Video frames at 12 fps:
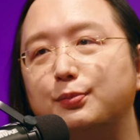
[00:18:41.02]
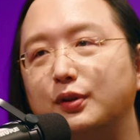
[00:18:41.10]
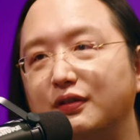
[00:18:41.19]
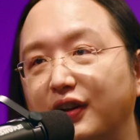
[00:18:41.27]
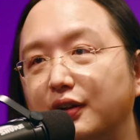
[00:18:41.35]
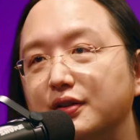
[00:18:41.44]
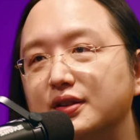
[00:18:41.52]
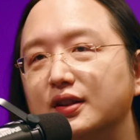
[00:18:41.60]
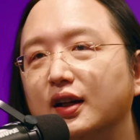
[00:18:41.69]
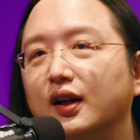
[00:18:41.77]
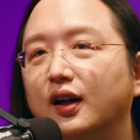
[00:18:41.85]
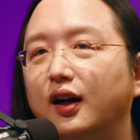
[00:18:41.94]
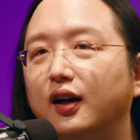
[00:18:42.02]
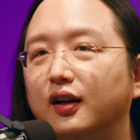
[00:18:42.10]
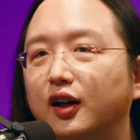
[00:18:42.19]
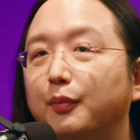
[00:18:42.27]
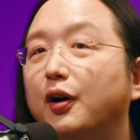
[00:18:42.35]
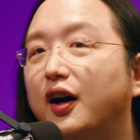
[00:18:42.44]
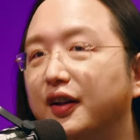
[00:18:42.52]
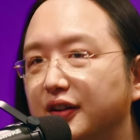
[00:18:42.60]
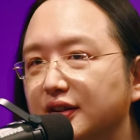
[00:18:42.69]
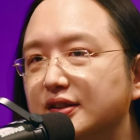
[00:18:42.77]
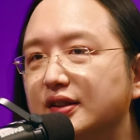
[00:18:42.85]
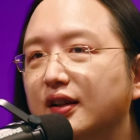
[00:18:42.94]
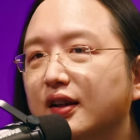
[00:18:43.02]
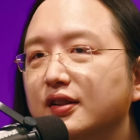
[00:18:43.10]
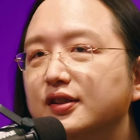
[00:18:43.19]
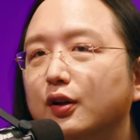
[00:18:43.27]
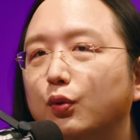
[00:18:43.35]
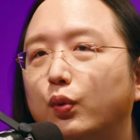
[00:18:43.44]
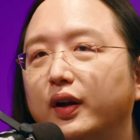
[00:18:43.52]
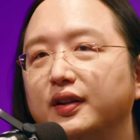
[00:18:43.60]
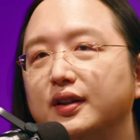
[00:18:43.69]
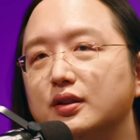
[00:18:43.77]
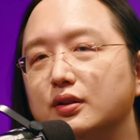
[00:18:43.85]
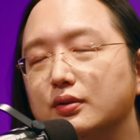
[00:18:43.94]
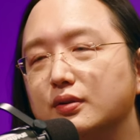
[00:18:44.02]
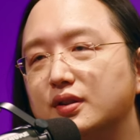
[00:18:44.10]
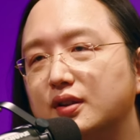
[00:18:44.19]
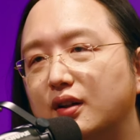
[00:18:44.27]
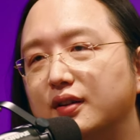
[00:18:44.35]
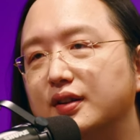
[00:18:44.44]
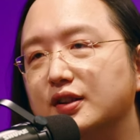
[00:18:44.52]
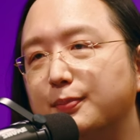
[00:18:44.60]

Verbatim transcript: Prevails, uh, among others. So when did you start this